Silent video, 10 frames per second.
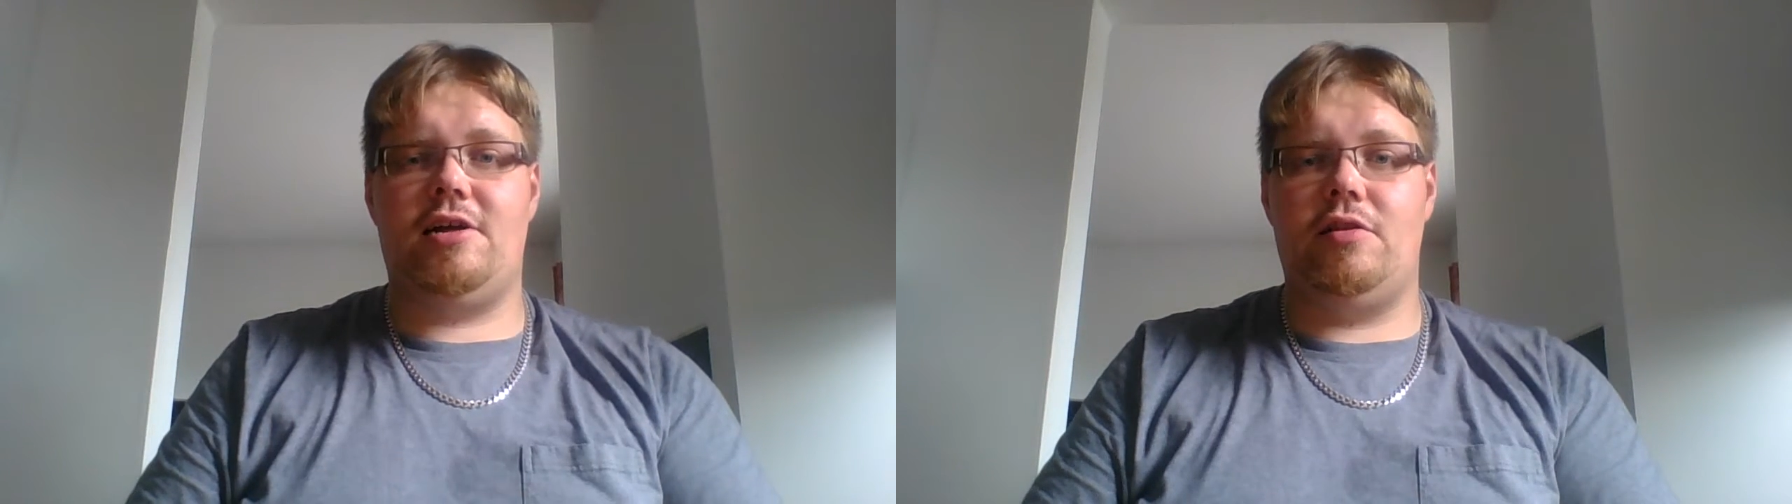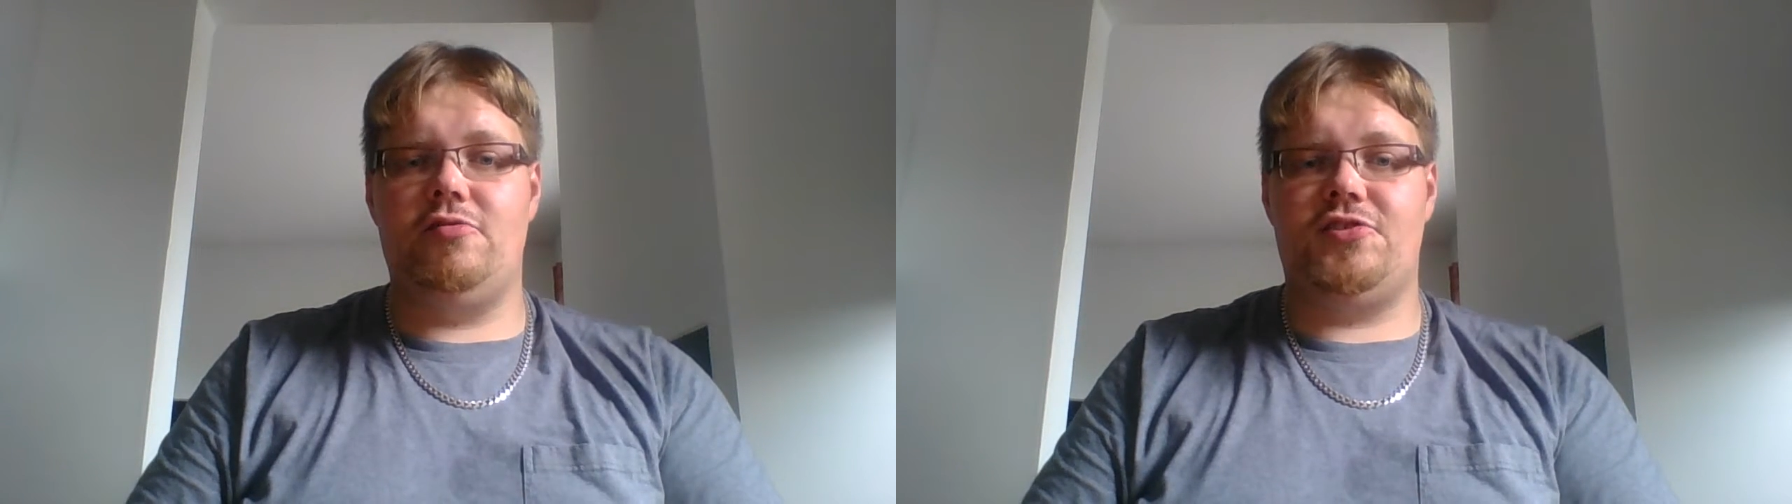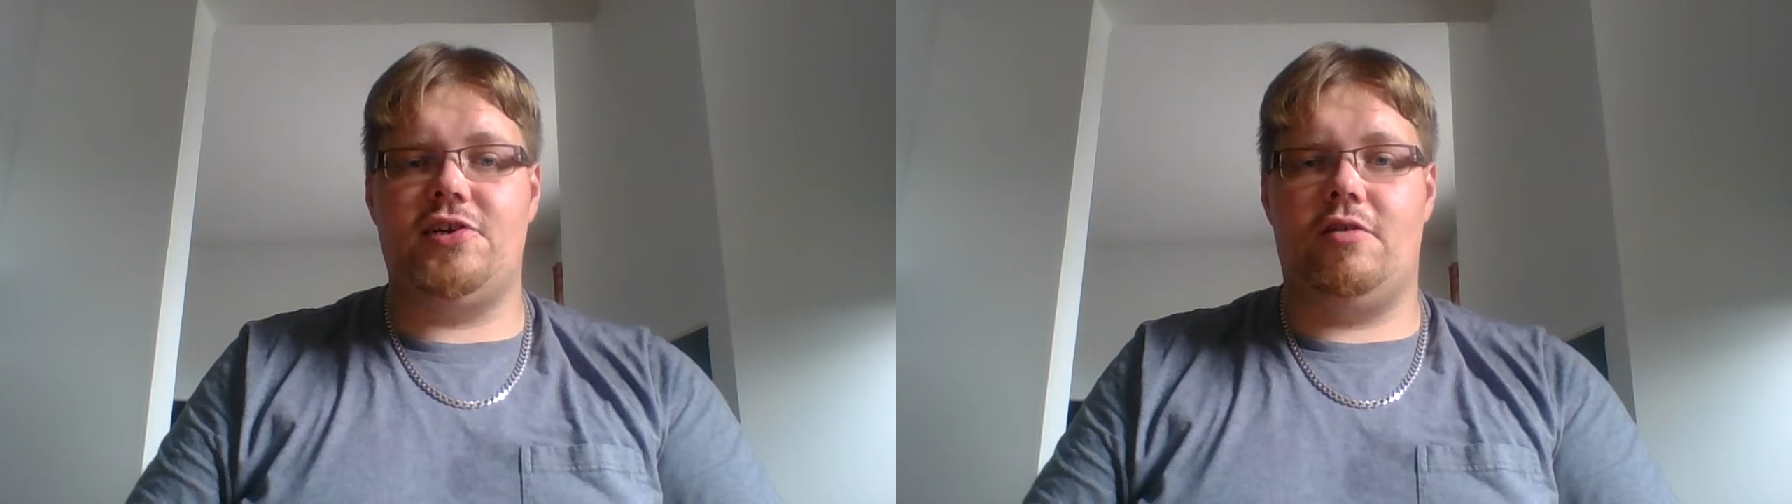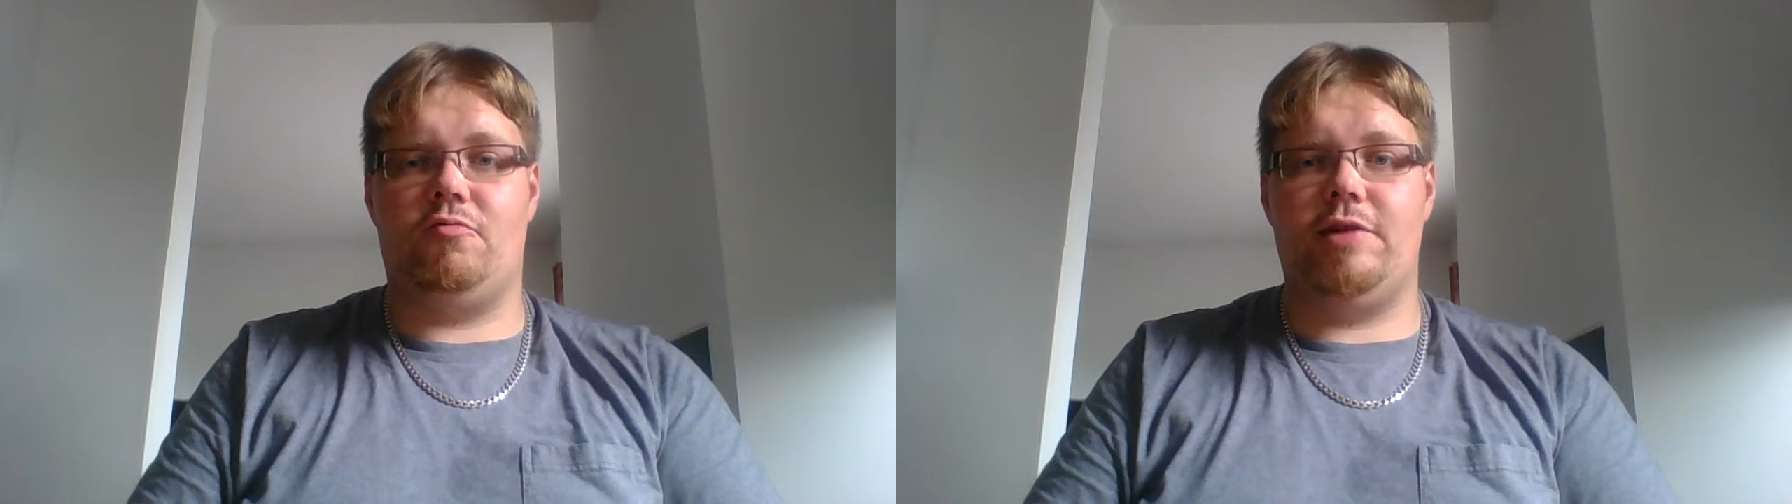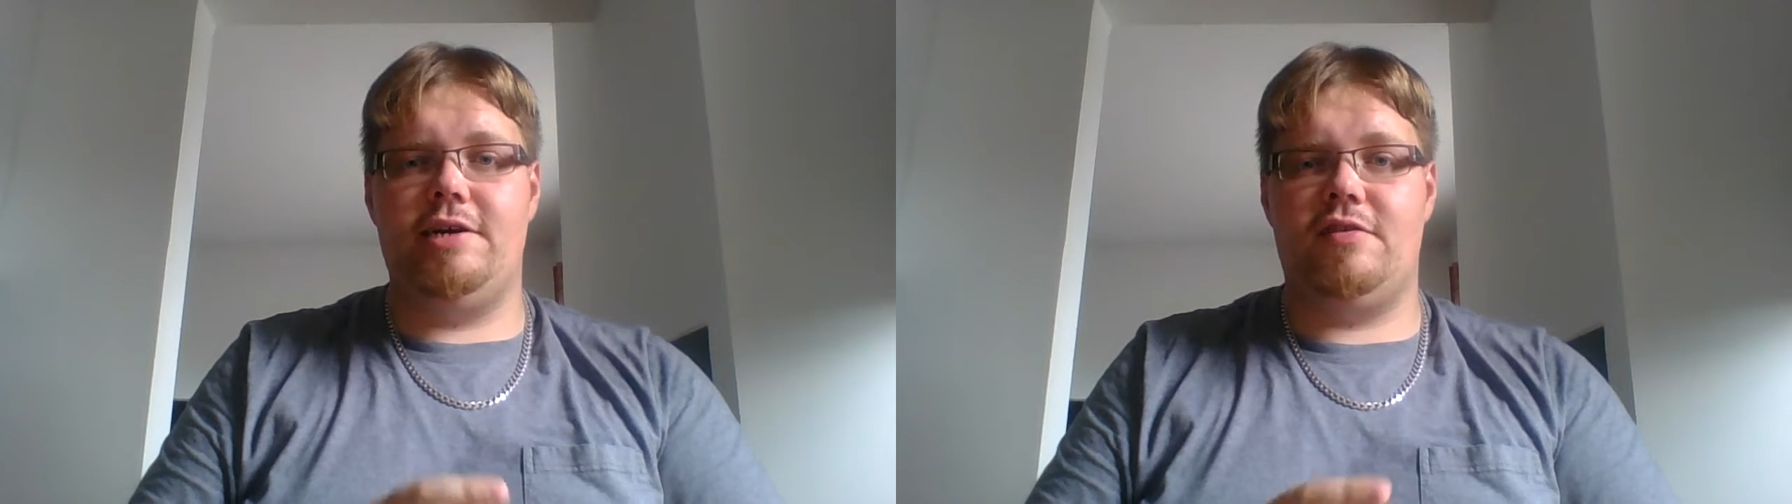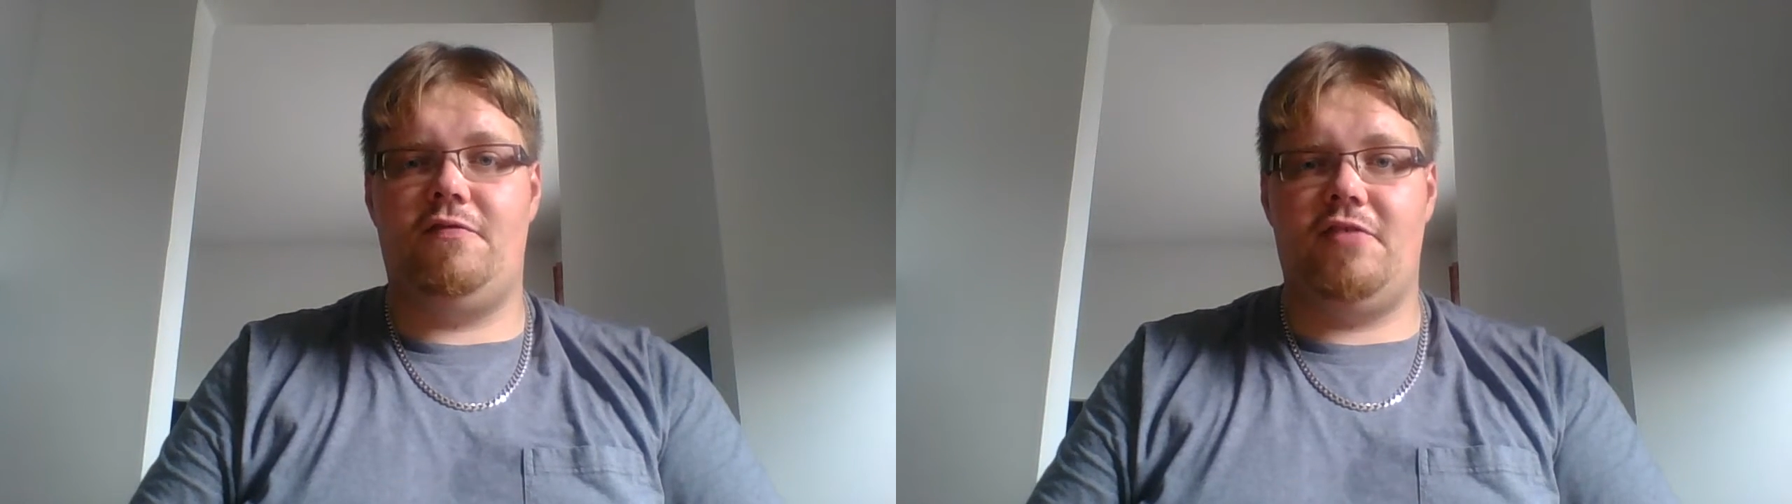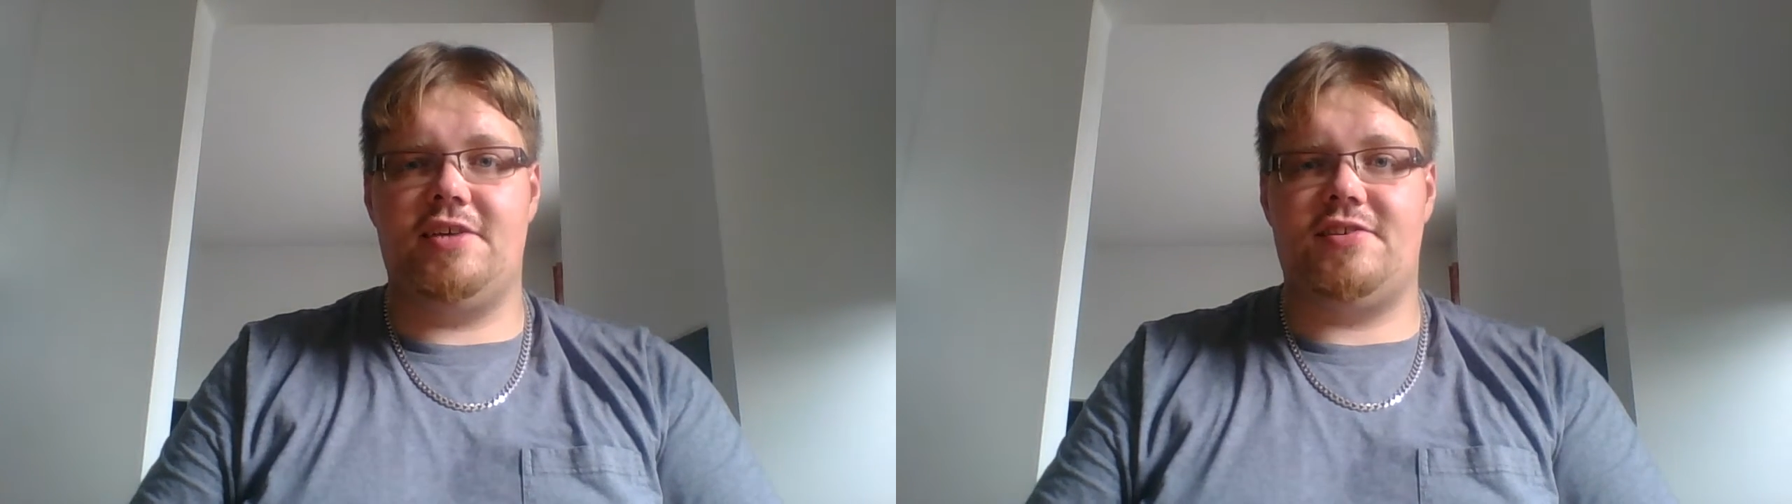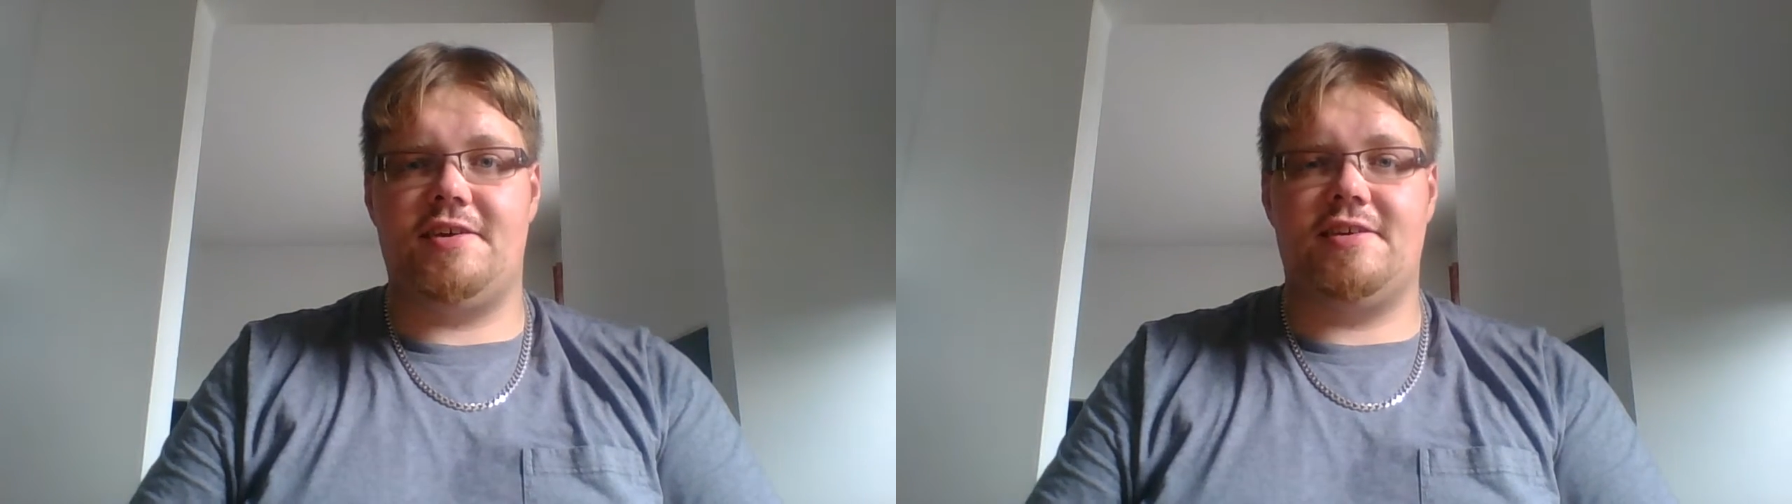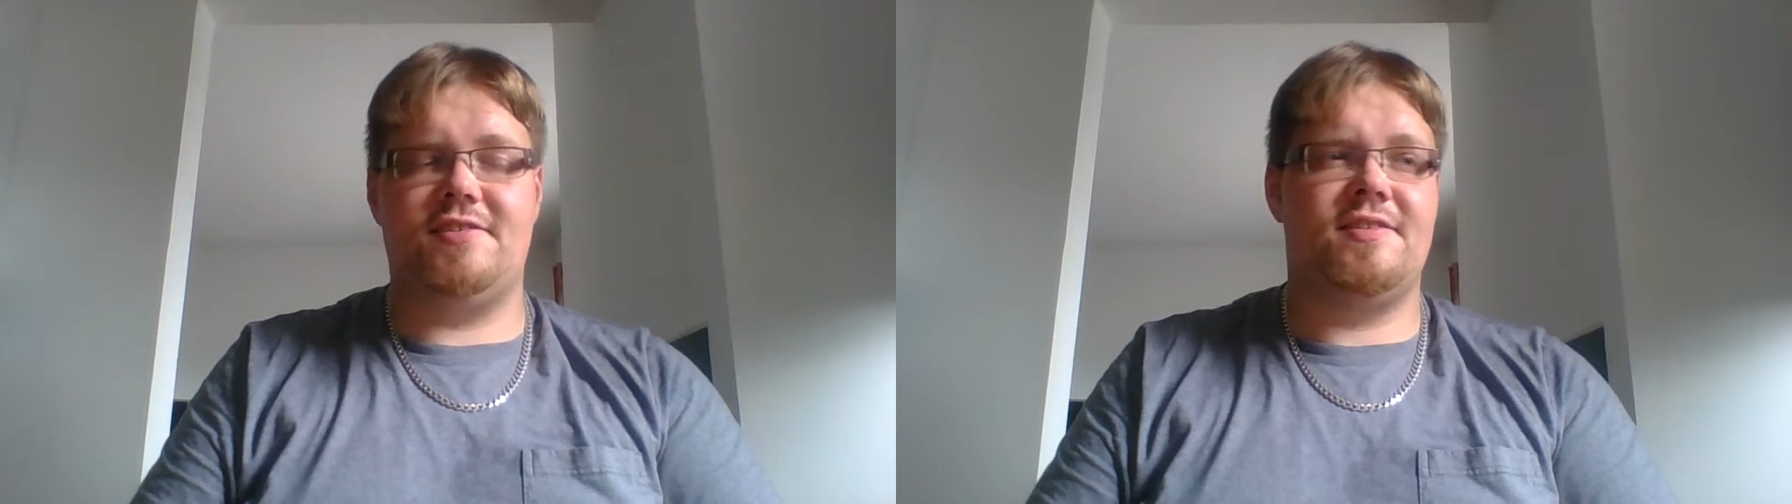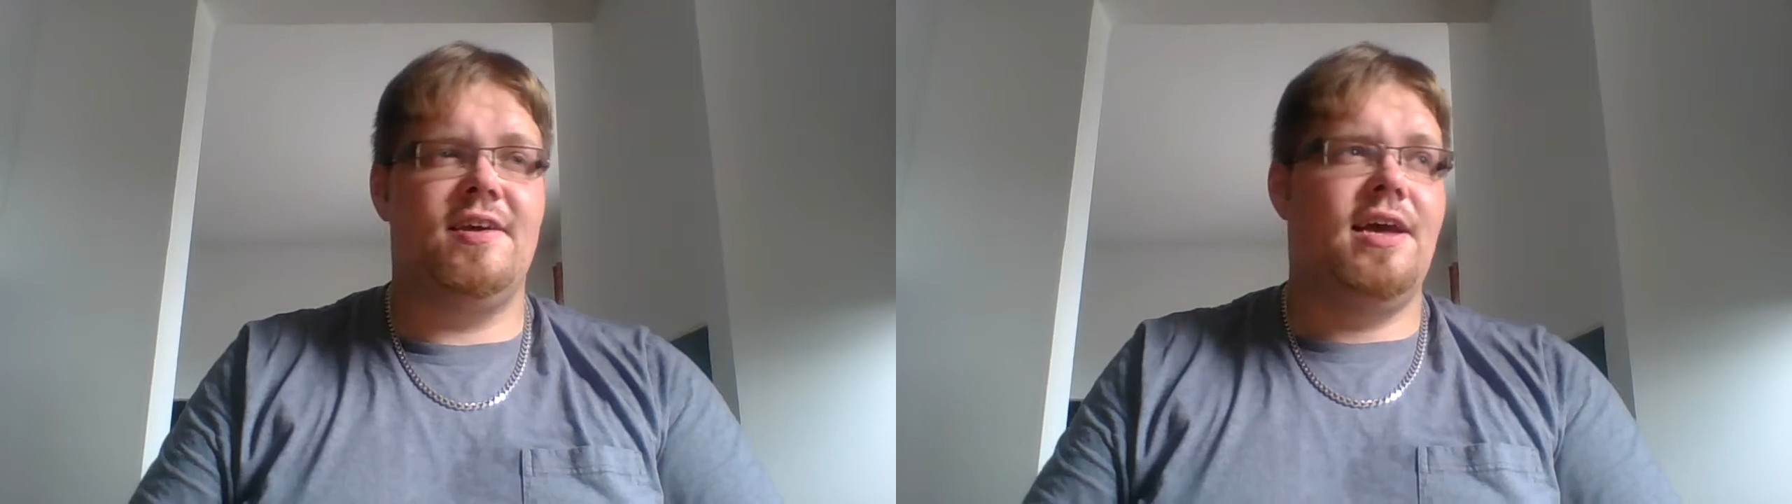closely on real physics,